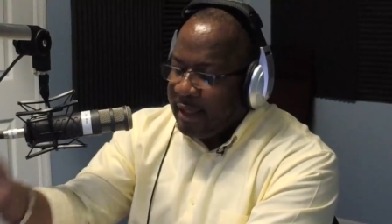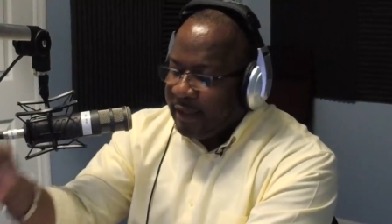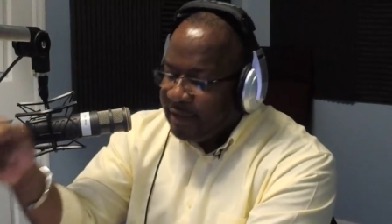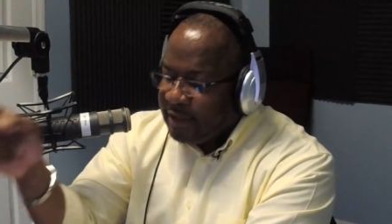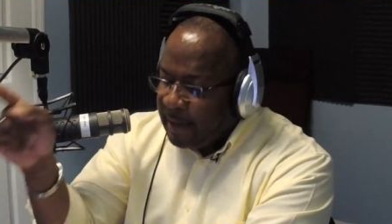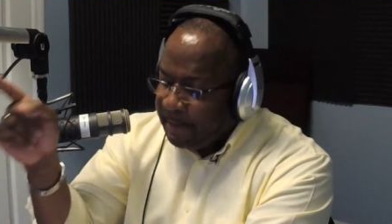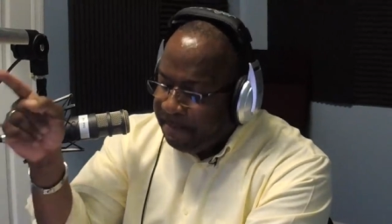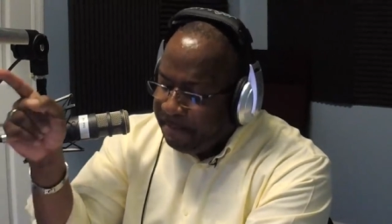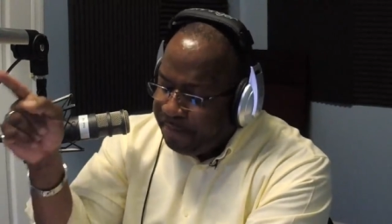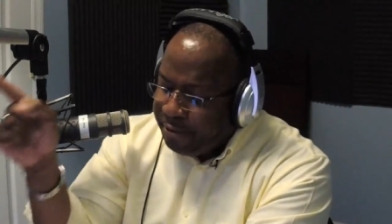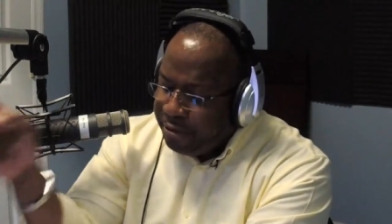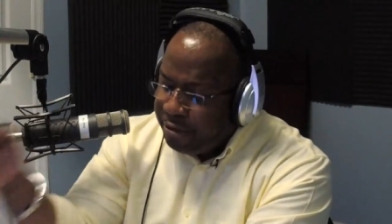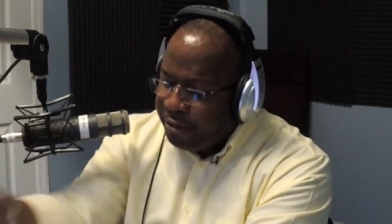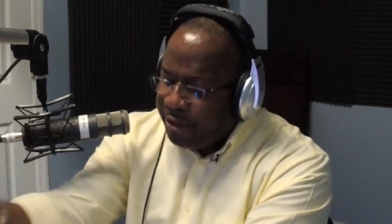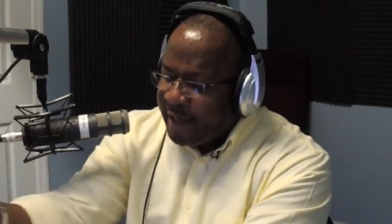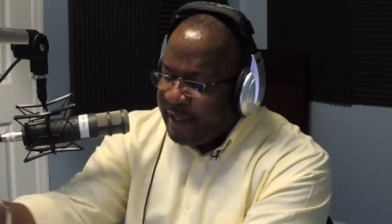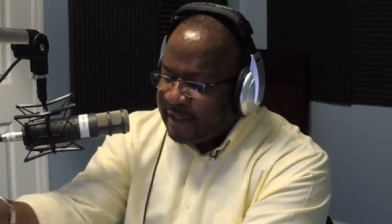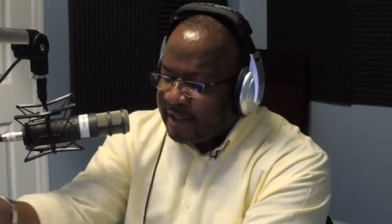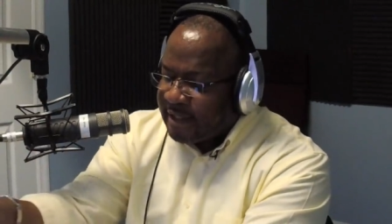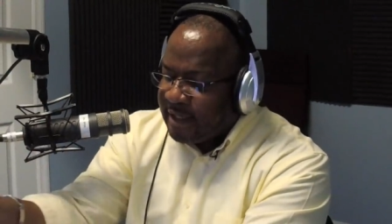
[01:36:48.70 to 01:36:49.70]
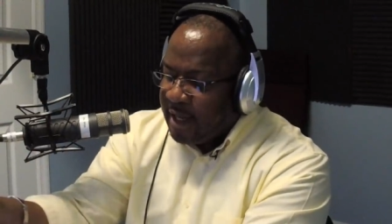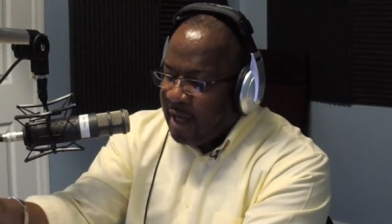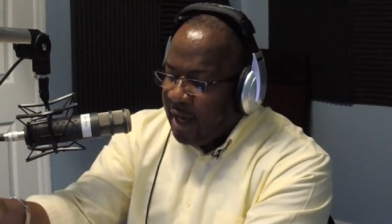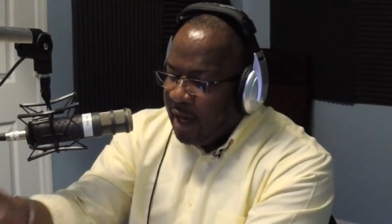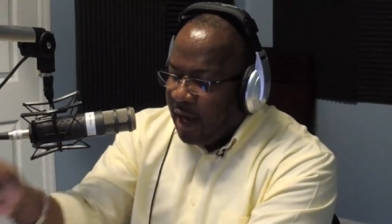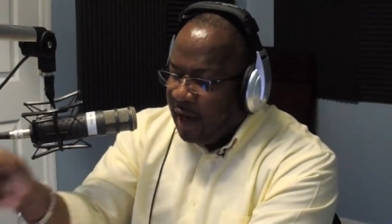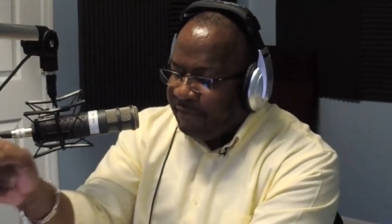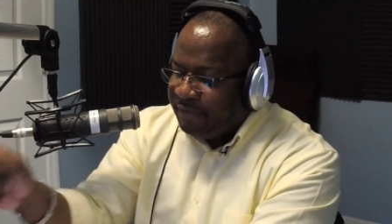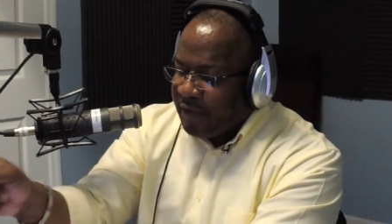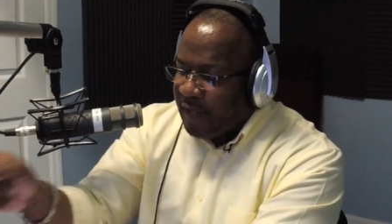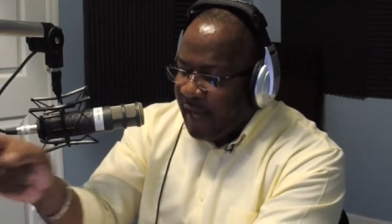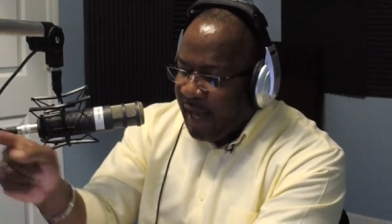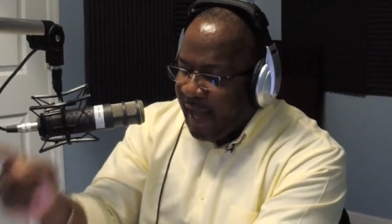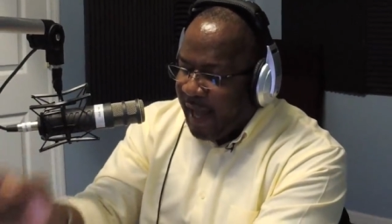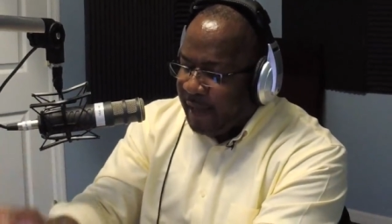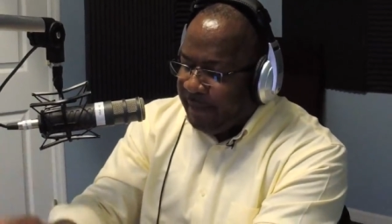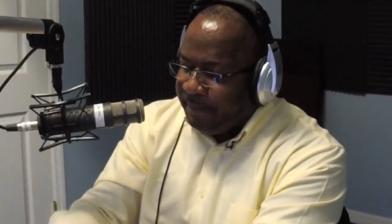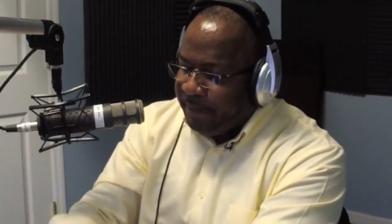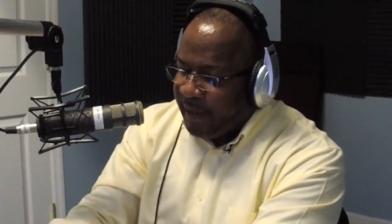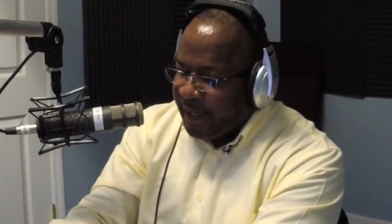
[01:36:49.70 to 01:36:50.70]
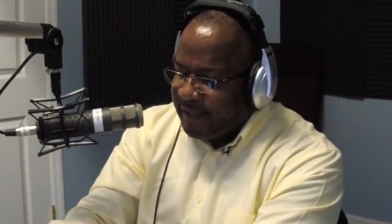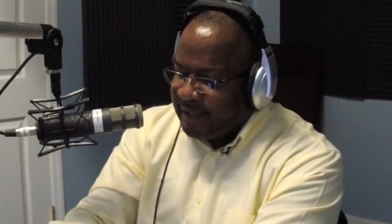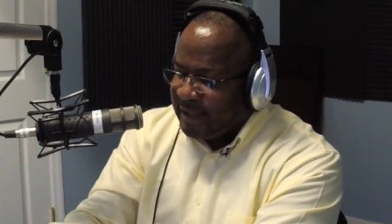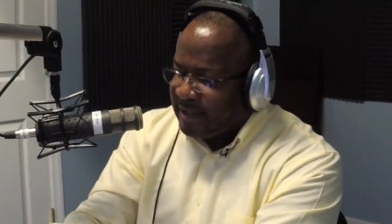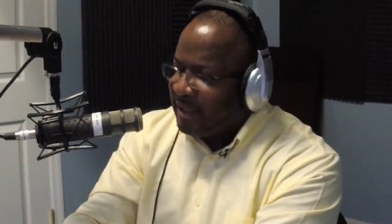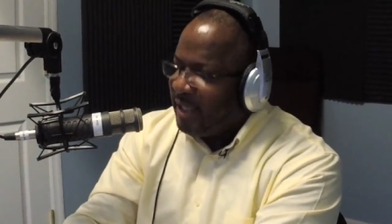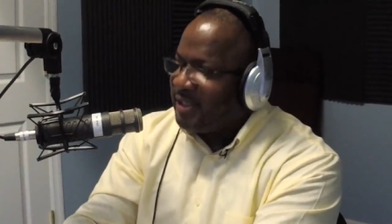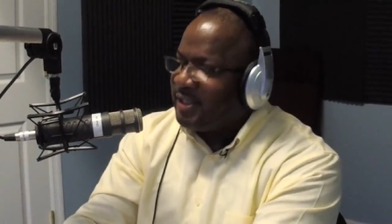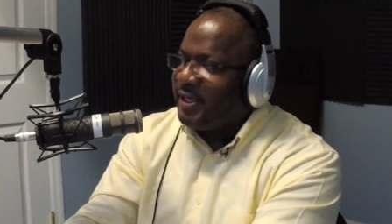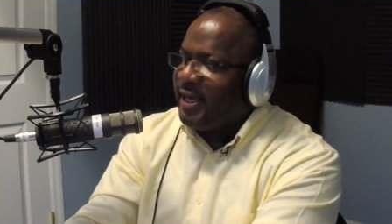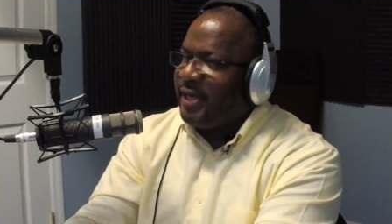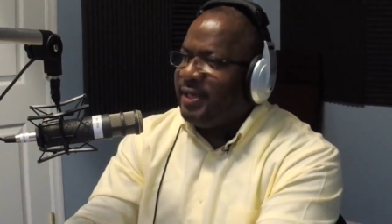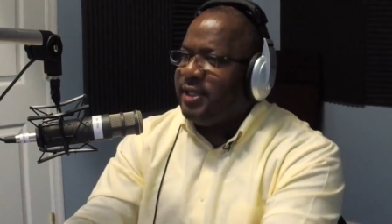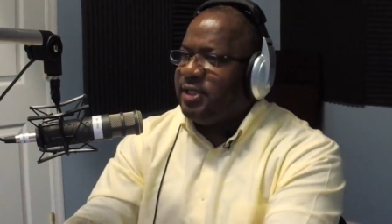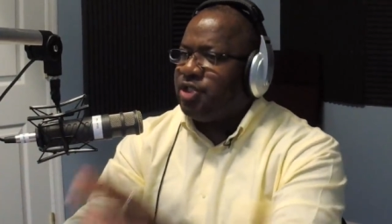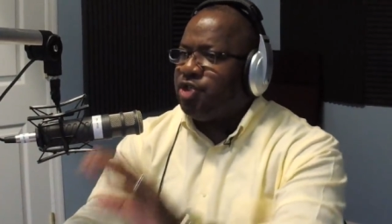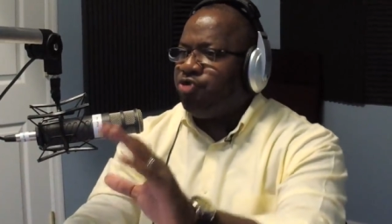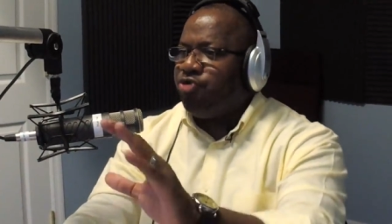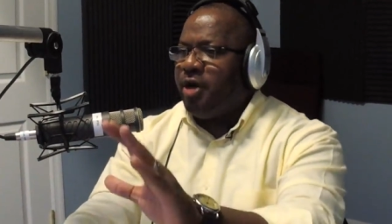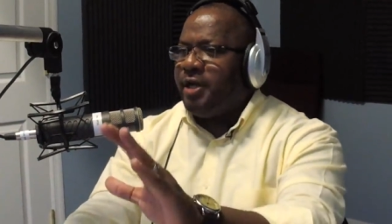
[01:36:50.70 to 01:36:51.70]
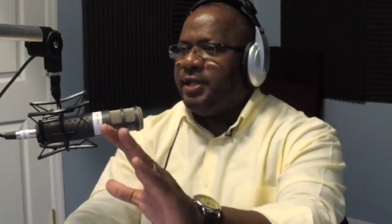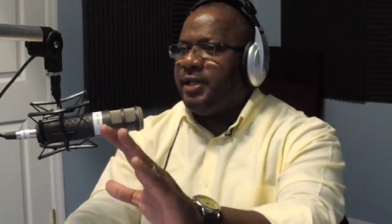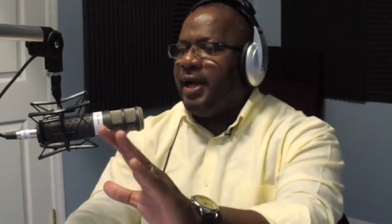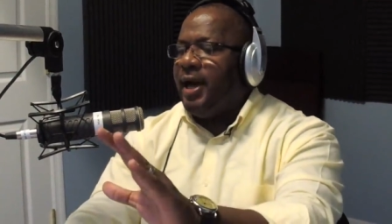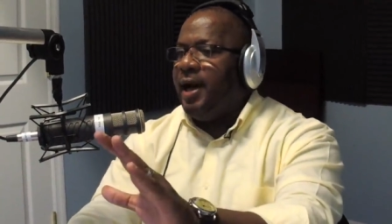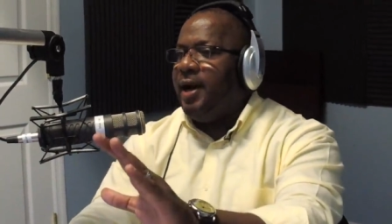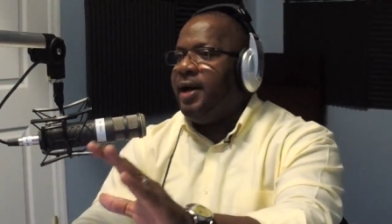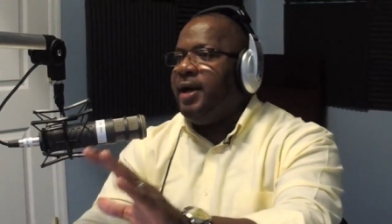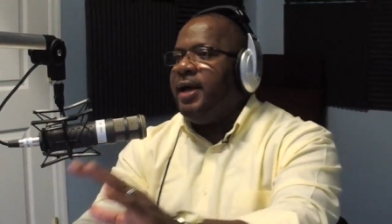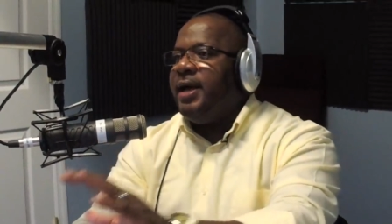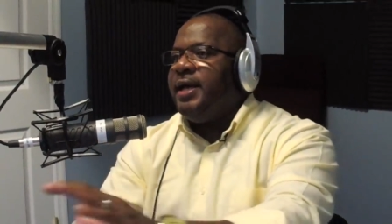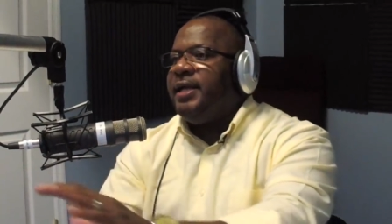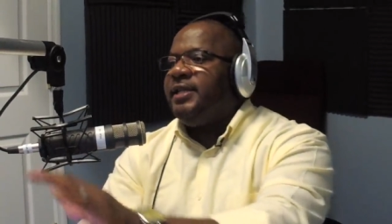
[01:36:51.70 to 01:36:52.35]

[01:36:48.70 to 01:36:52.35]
the priest of the high places. Let's get this straight now.